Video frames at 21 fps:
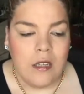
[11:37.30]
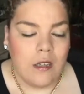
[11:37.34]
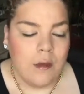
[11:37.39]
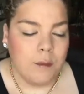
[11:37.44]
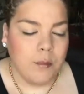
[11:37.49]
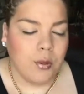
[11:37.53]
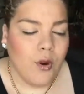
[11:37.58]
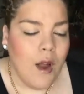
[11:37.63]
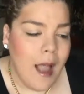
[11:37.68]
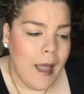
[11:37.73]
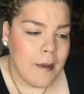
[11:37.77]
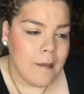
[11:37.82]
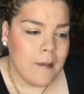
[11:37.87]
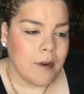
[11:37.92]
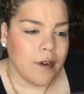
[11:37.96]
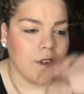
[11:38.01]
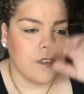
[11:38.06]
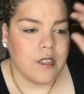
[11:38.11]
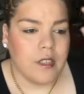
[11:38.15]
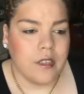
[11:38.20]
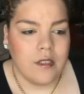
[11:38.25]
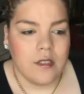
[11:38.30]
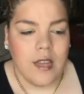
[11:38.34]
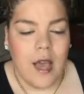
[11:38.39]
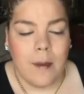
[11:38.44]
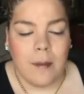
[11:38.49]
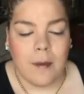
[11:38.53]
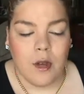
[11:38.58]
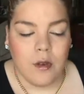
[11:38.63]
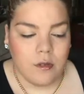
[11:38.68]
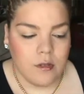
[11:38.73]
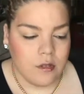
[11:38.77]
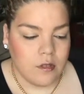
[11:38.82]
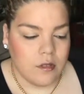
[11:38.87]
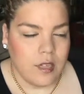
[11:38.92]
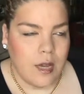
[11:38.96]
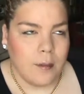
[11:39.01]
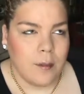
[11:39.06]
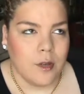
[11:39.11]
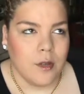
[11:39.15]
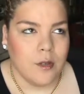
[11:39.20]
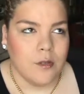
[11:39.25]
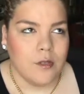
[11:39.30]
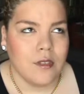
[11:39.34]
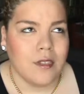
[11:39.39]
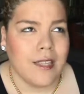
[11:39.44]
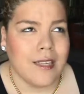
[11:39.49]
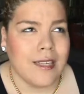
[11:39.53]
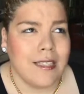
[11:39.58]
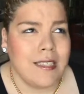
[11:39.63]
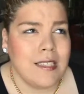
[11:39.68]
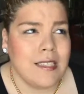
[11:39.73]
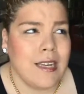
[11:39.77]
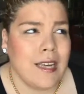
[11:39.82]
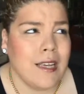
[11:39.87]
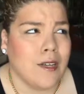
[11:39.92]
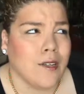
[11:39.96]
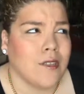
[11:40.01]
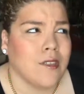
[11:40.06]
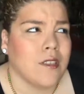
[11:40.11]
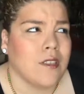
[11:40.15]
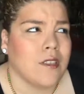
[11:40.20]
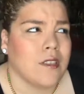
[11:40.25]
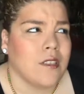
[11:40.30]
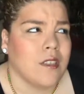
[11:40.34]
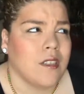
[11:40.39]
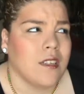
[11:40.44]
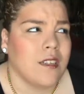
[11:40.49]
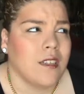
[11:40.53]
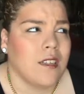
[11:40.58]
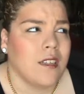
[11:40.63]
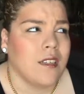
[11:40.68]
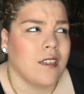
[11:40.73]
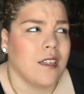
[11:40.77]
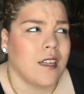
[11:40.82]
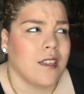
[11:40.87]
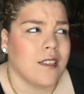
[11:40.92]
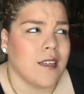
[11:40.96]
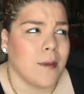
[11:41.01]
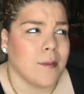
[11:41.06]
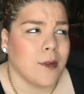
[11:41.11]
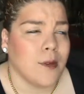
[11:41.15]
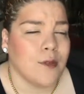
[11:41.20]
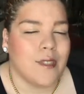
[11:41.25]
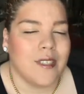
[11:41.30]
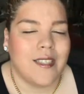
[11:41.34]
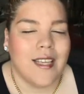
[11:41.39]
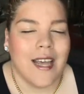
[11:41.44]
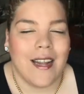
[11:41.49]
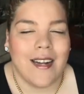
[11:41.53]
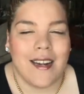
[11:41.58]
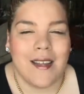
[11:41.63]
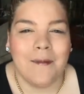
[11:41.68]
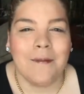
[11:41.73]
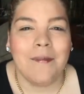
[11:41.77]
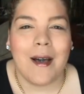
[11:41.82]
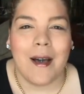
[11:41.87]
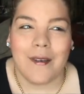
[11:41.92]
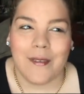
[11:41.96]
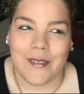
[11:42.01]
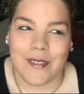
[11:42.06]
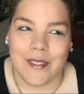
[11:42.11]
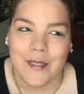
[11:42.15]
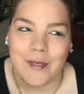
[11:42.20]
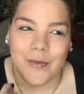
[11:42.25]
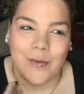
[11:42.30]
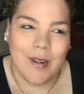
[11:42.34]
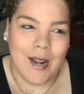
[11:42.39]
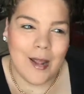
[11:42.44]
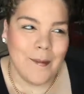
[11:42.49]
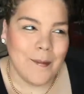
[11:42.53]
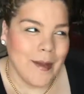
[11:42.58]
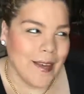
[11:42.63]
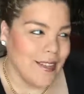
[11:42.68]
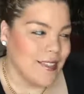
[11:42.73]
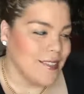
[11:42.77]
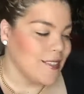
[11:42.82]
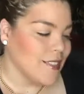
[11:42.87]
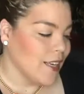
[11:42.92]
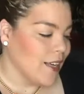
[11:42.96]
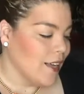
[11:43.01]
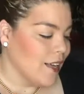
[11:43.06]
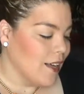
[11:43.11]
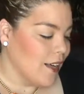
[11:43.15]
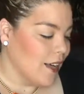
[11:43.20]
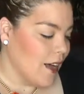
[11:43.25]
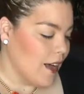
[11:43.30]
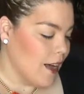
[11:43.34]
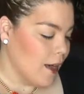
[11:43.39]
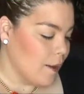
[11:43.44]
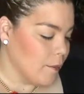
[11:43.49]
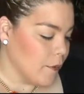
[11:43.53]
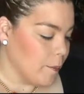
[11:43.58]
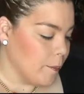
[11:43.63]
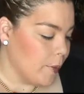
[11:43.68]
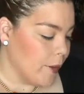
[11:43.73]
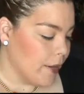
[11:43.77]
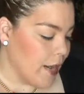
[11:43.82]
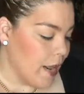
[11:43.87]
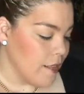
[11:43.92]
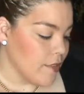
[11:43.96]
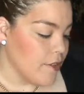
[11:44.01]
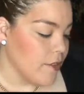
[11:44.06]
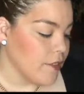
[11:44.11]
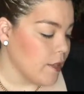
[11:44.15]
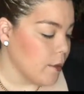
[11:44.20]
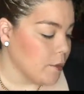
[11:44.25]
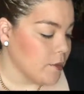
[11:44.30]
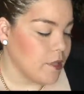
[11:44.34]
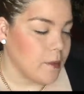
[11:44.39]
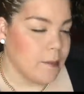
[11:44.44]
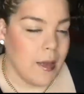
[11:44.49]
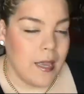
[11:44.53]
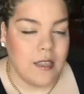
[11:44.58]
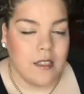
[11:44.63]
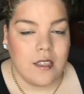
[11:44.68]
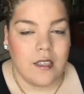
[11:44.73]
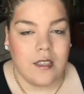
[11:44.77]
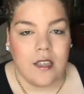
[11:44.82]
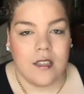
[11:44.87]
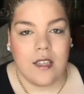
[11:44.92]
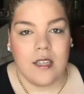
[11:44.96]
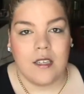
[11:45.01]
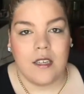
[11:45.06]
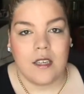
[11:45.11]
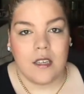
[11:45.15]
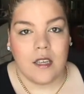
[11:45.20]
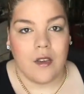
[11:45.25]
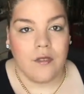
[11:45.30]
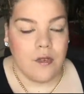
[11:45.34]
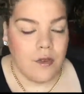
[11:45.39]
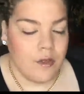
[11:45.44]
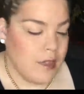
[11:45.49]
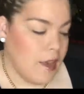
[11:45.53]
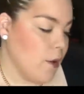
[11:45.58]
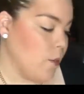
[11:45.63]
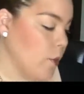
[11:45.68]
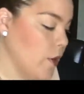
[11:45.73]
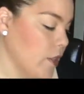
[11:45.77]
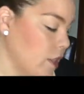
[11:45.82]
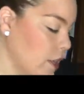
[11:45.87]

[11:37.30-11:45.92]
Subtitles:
primers and top coats like it's nails. Not top coat, setting powders is what I meant. But I thought that was amazing that they did give you that with